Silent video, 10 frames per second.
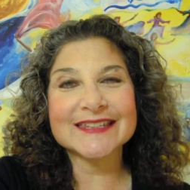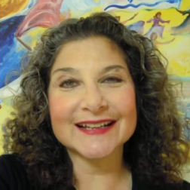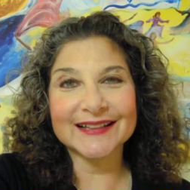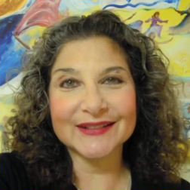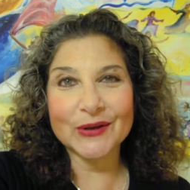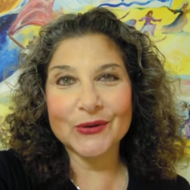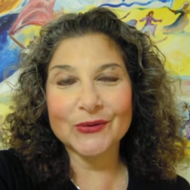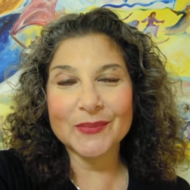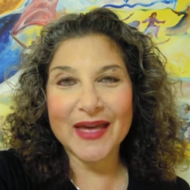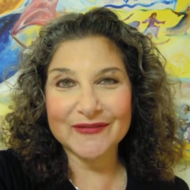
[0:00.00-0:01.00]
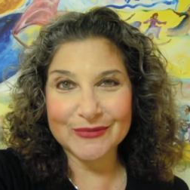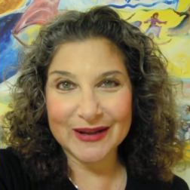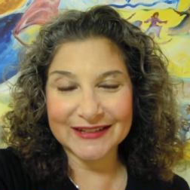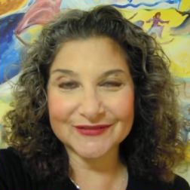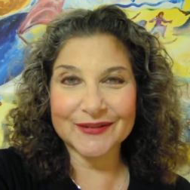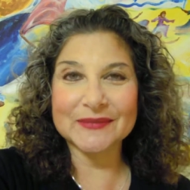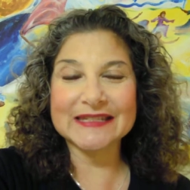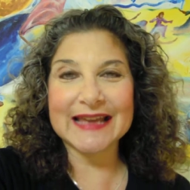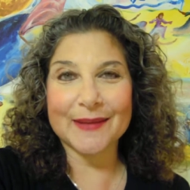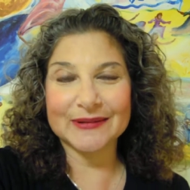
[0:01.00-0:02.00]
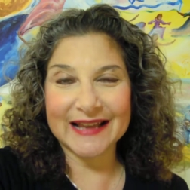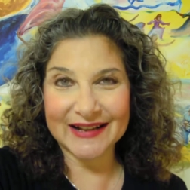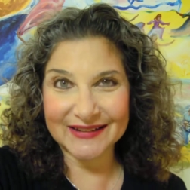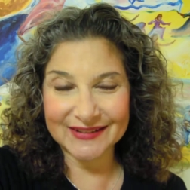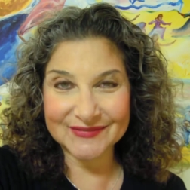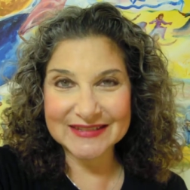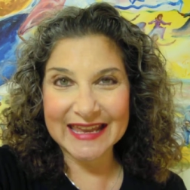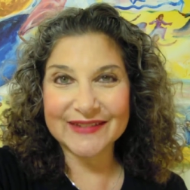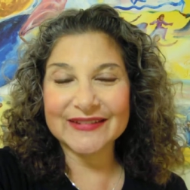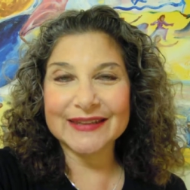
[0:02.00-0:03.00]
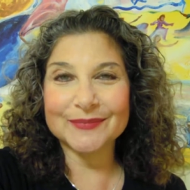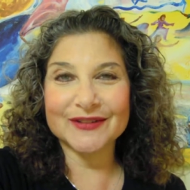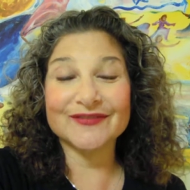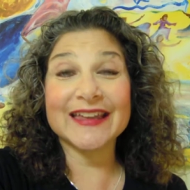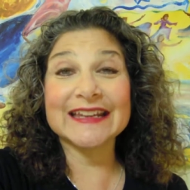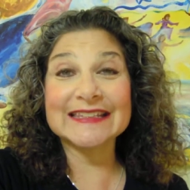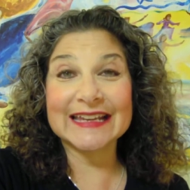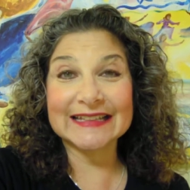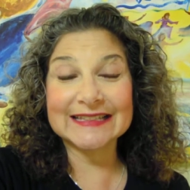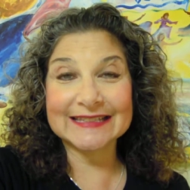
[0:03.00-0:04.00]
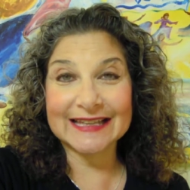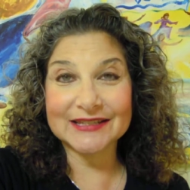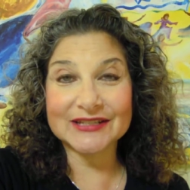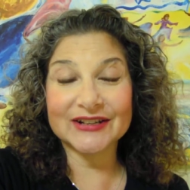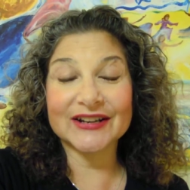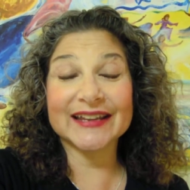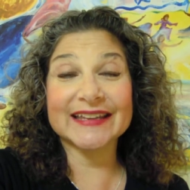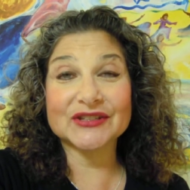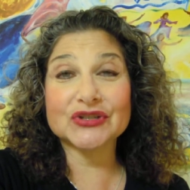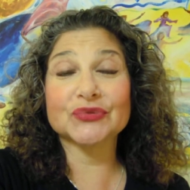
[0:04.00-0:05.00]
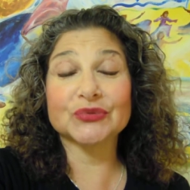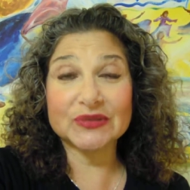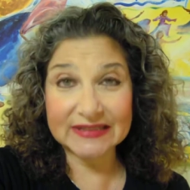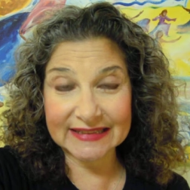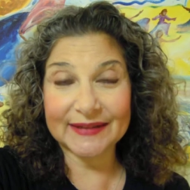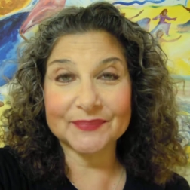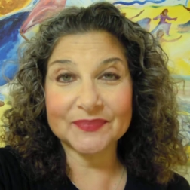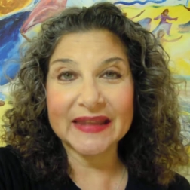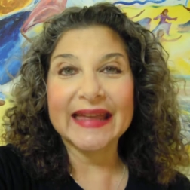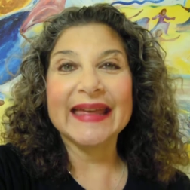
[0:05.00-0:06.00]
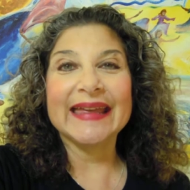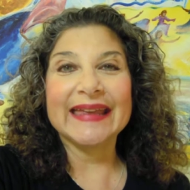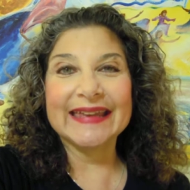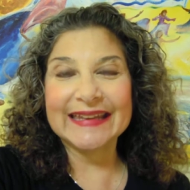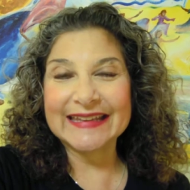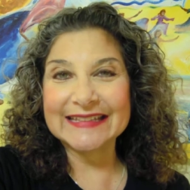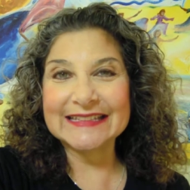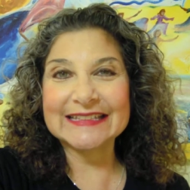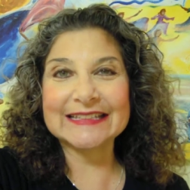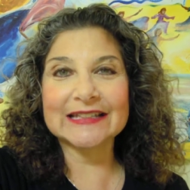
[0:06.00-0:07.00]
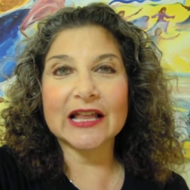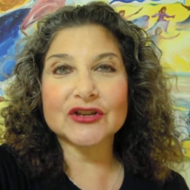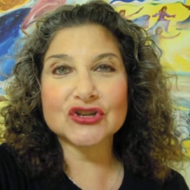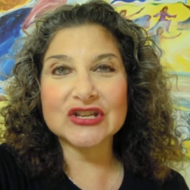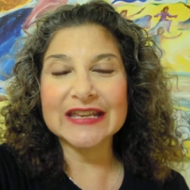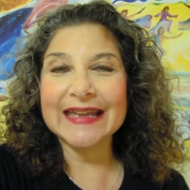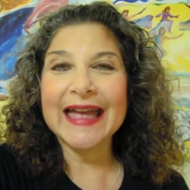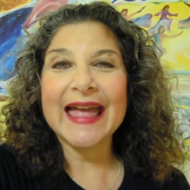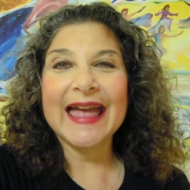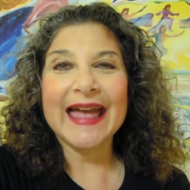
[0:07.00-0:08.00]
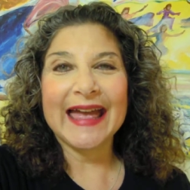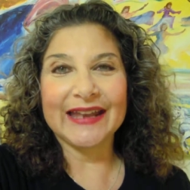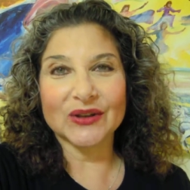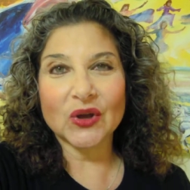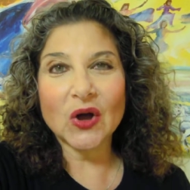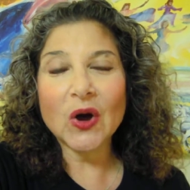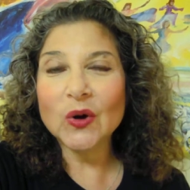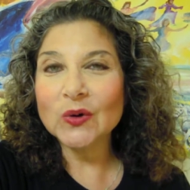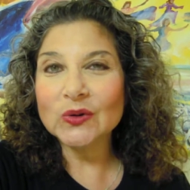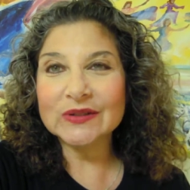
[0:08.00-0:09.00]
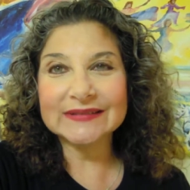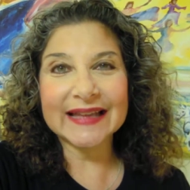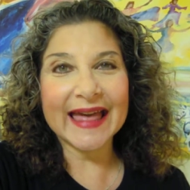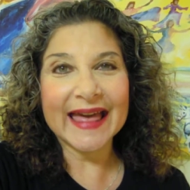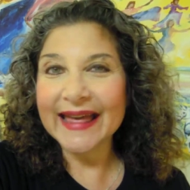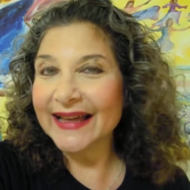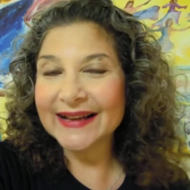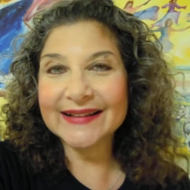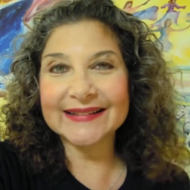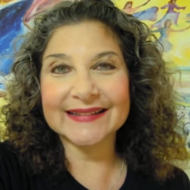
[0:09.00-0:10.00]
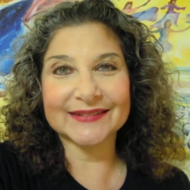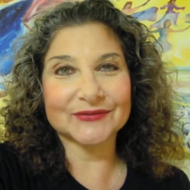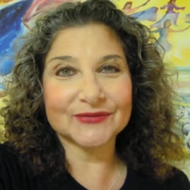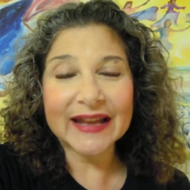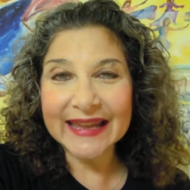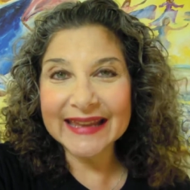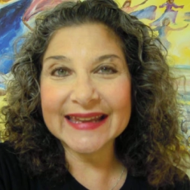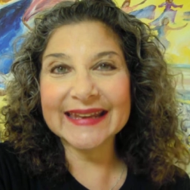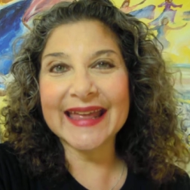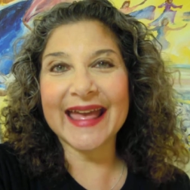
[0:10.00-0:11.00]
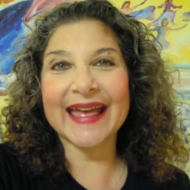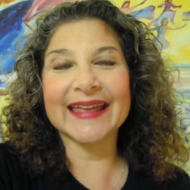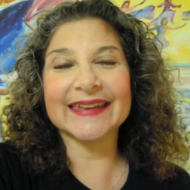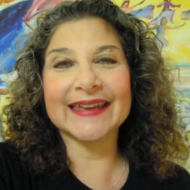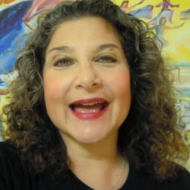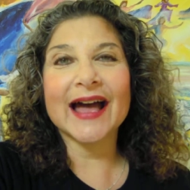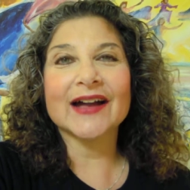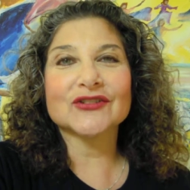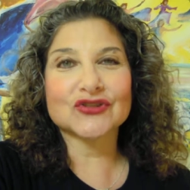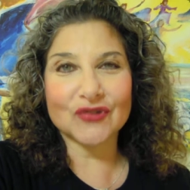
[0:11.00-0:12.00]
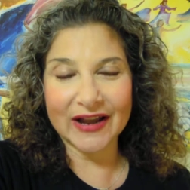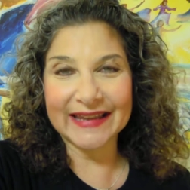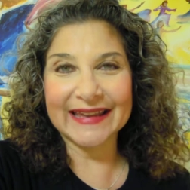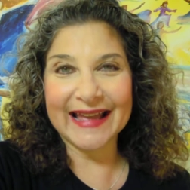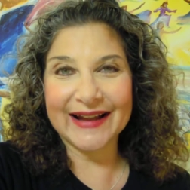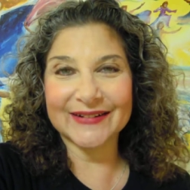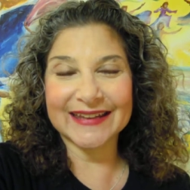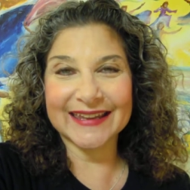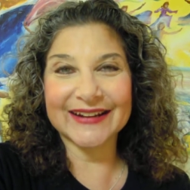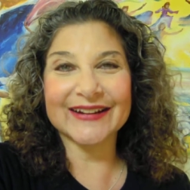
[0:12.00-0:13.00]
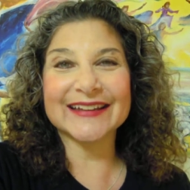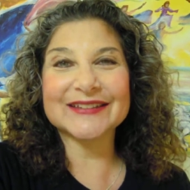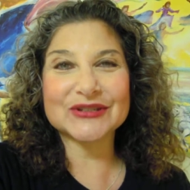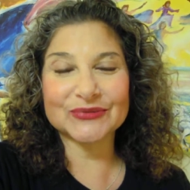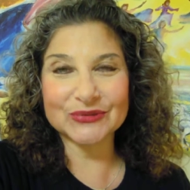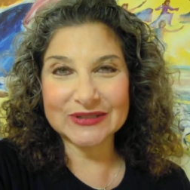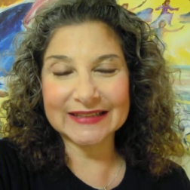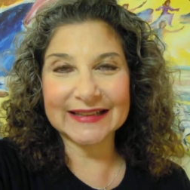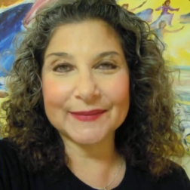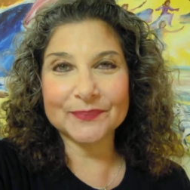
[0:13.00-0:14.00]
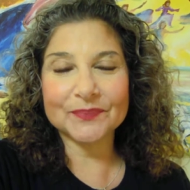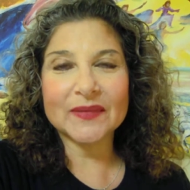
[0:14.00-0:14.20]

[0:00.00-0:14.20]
Shalom, everyone, from the Tabernacle of David Prophetic Dance Center in Jerusalem. It is slushy and cold, hail and rain, and drying out here in Jerusalem.